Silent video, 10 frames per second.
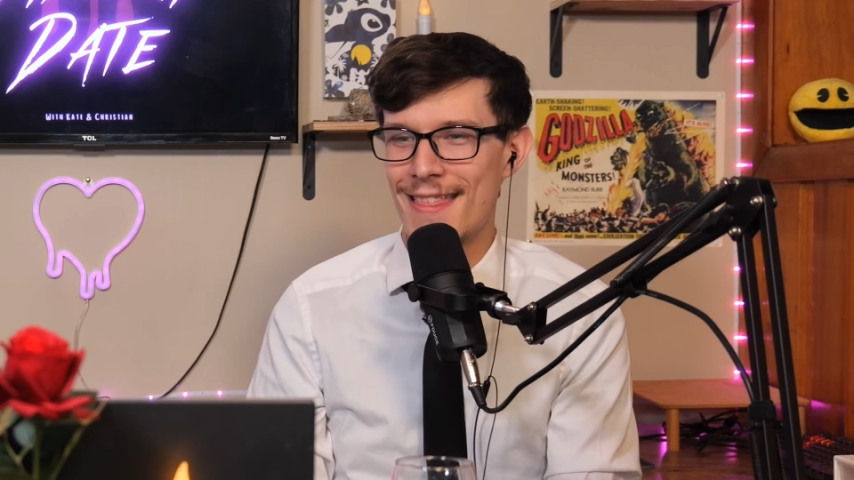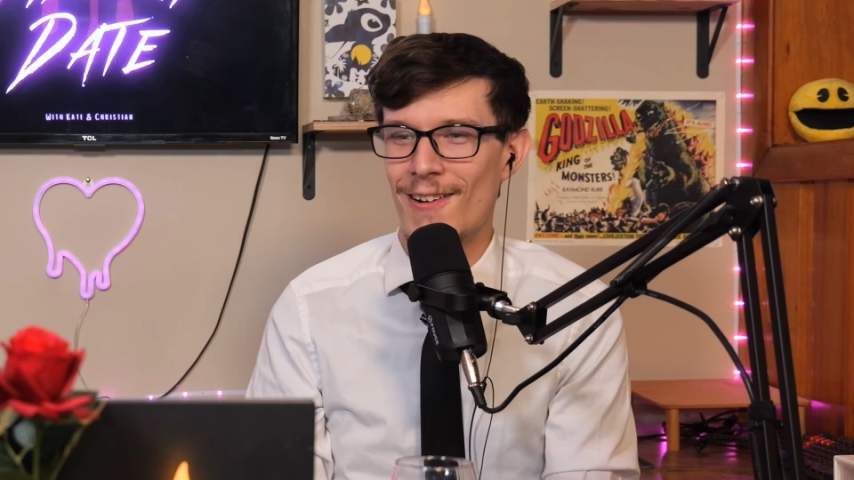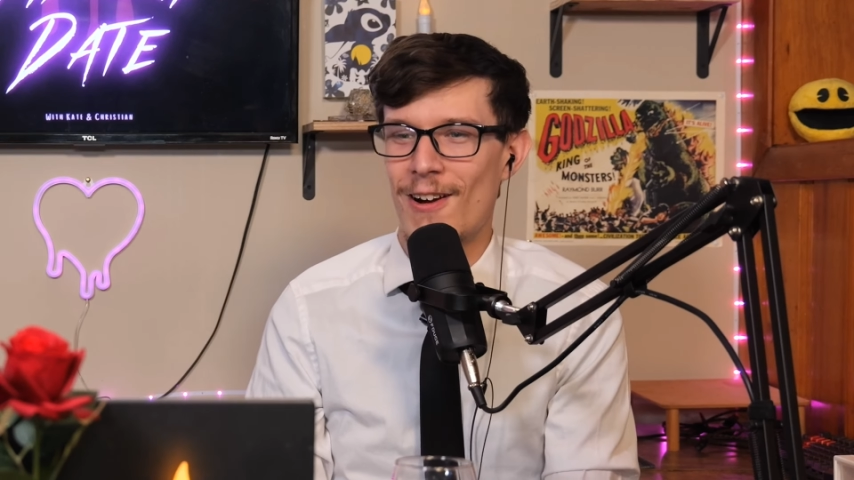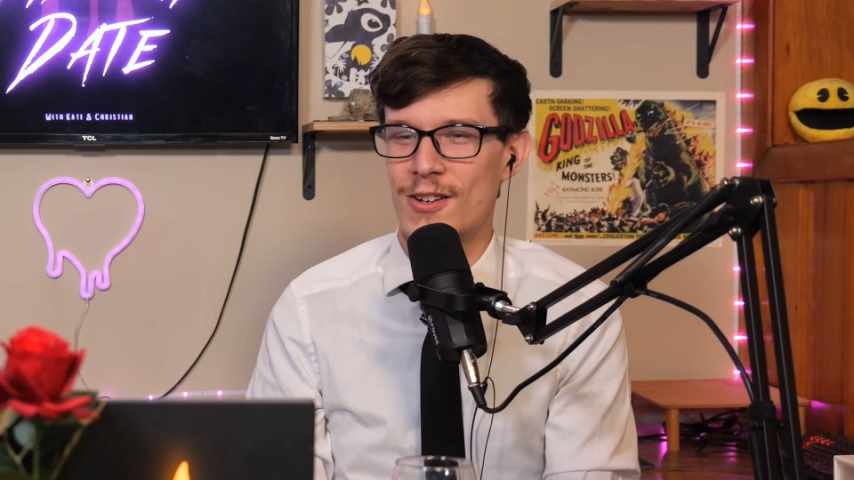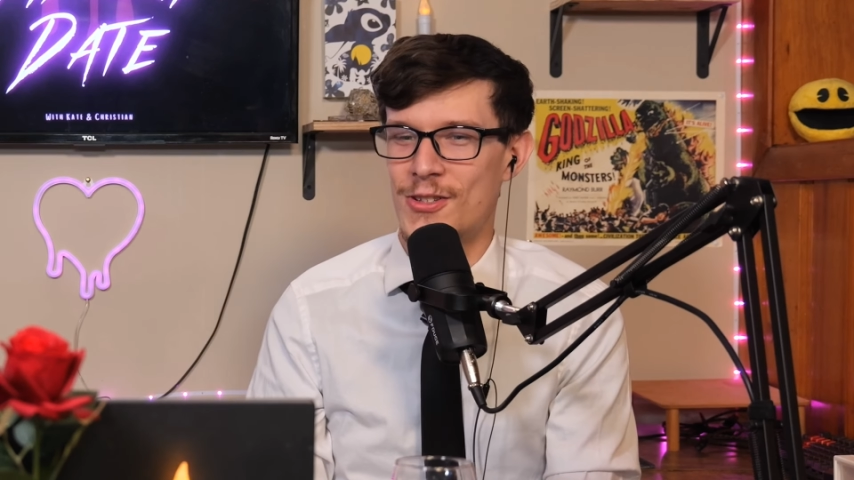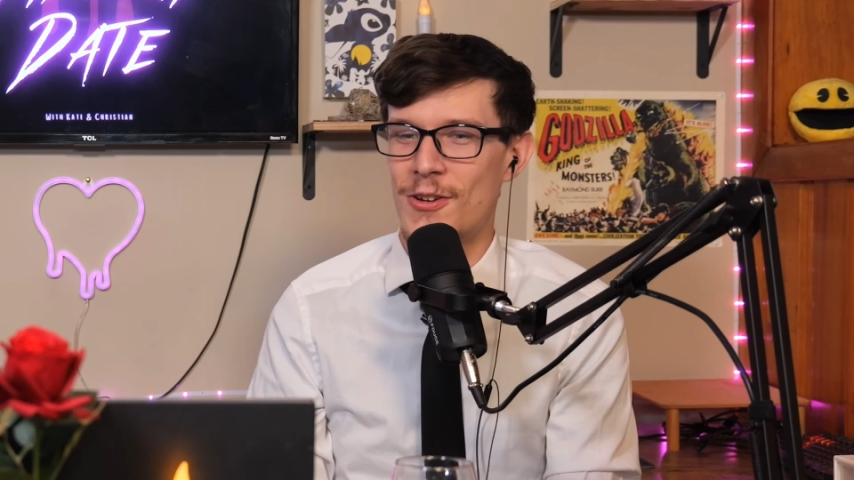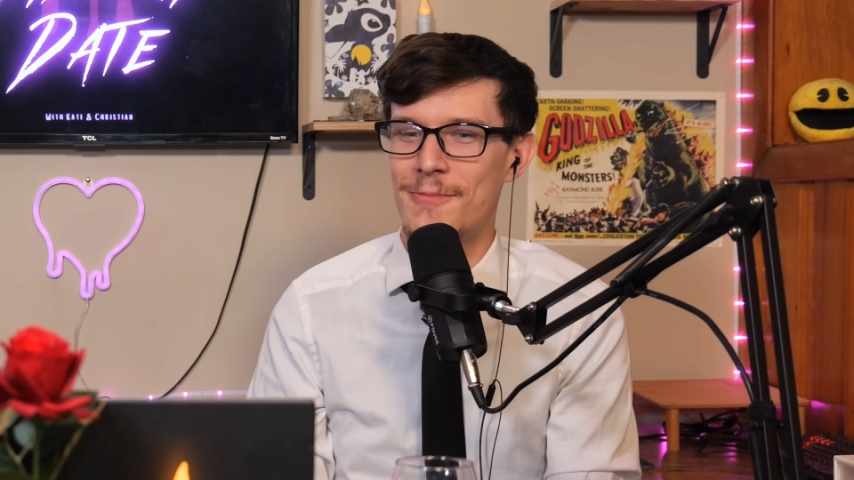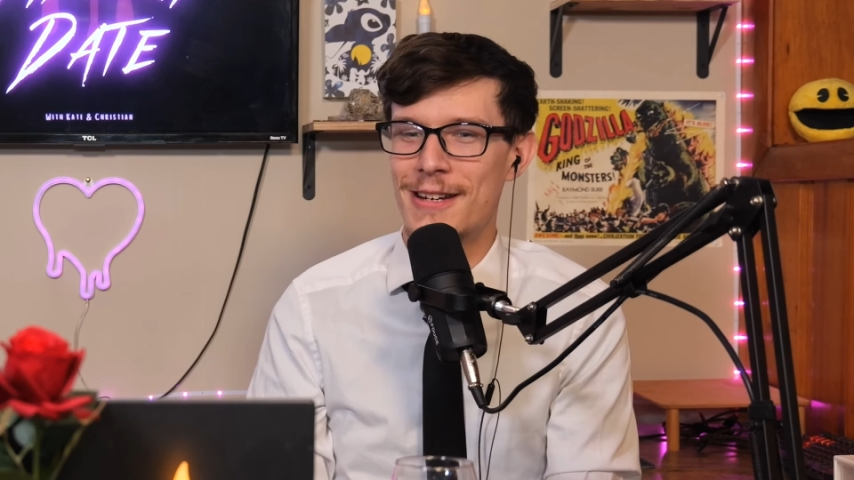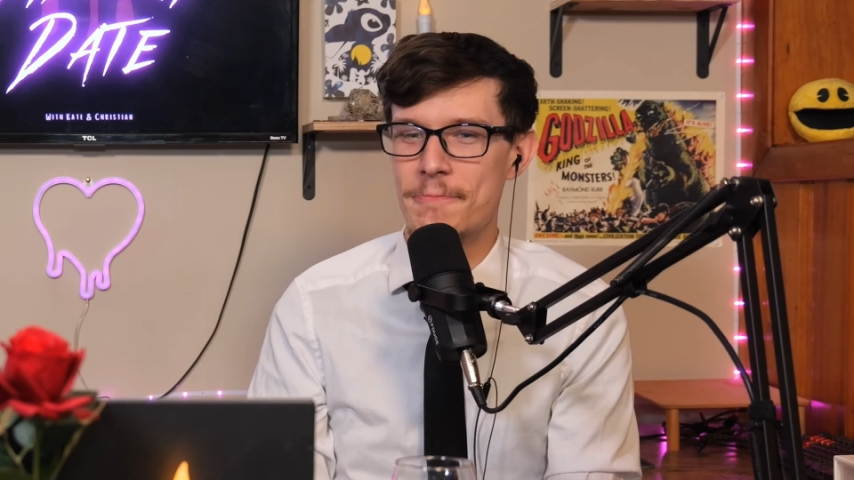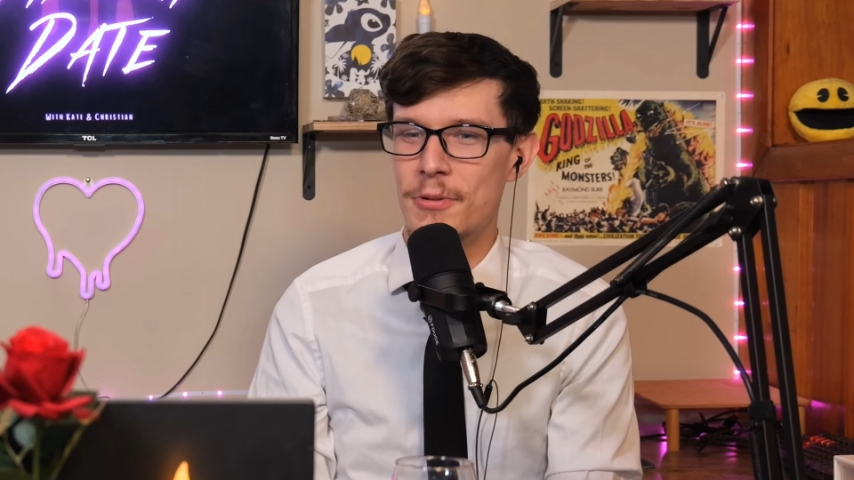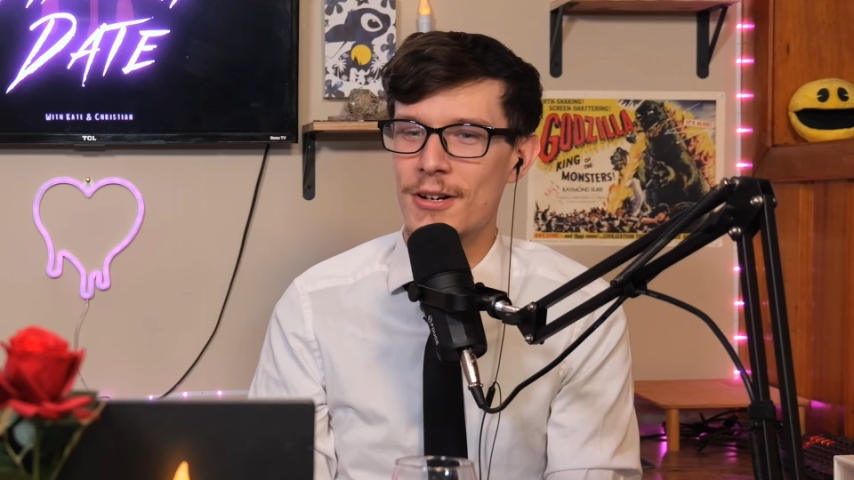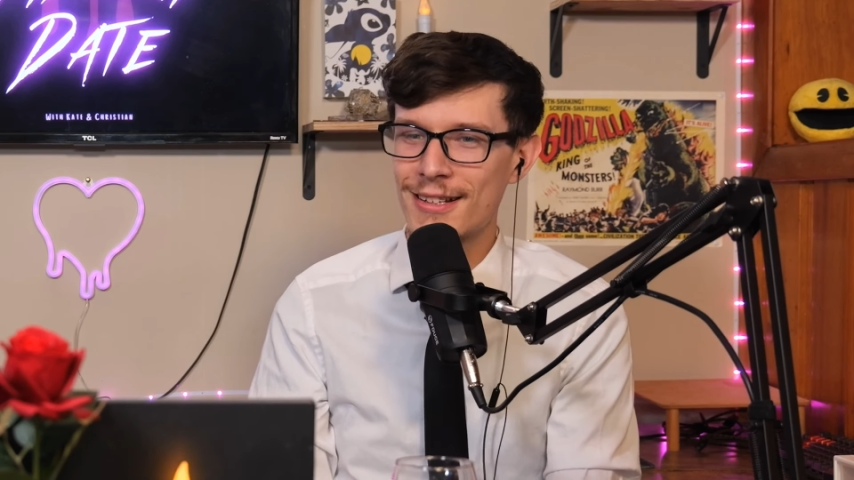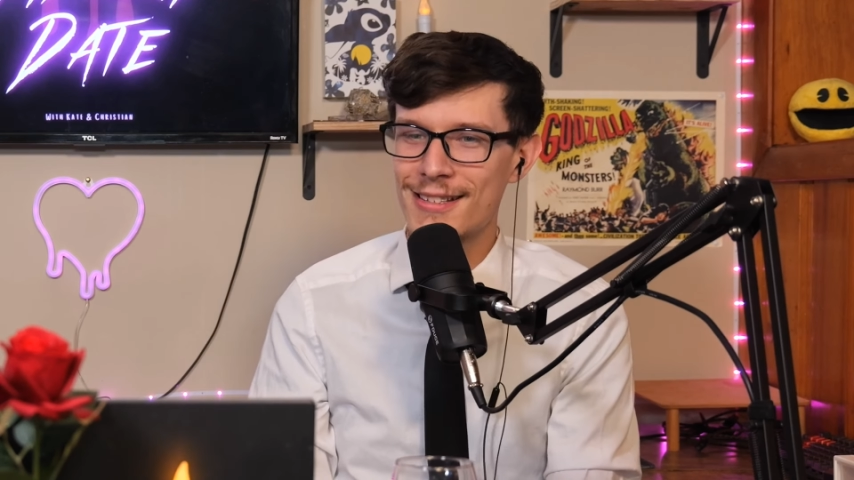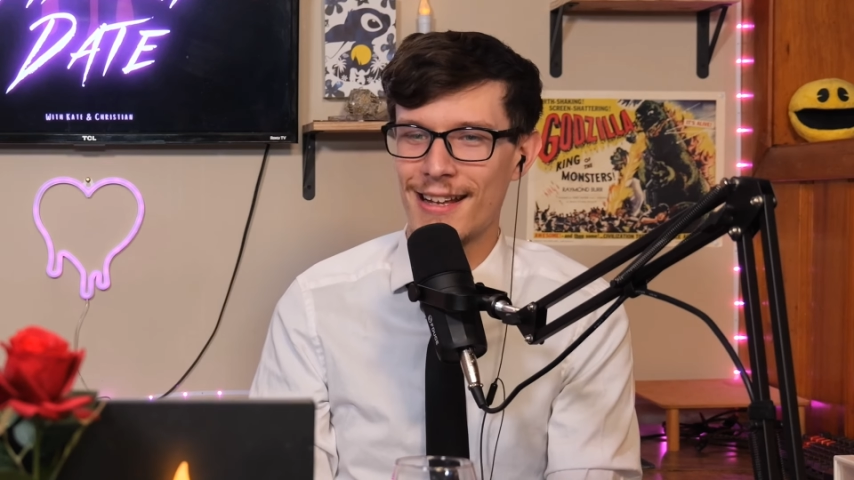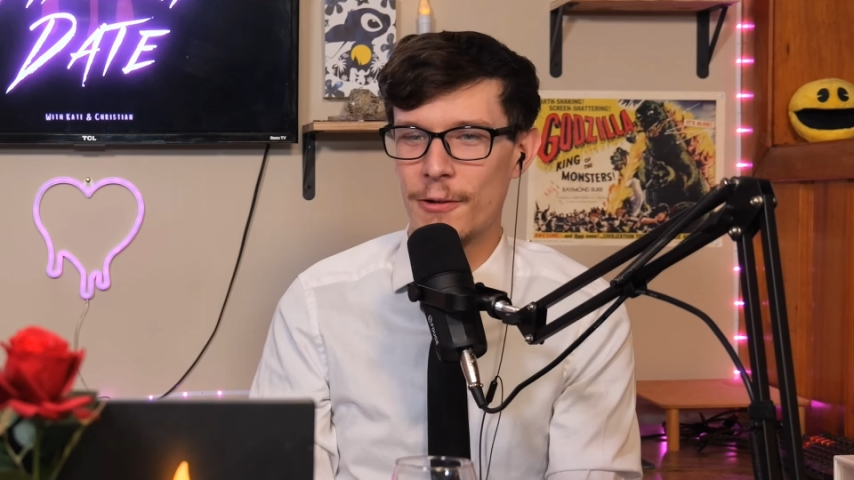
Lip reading: There are so many books